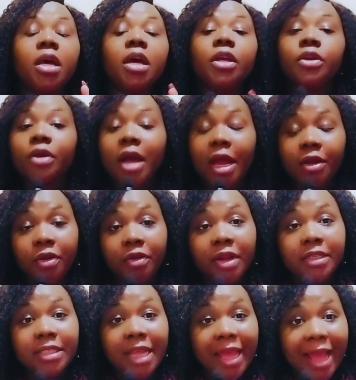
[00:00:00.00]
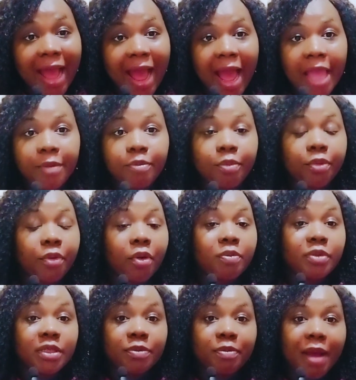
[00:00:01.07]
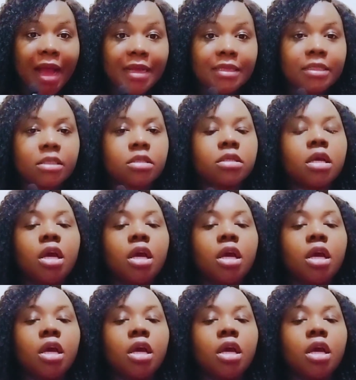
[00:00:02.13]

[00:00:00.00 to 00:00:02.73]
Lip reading: can create AI prompt packs.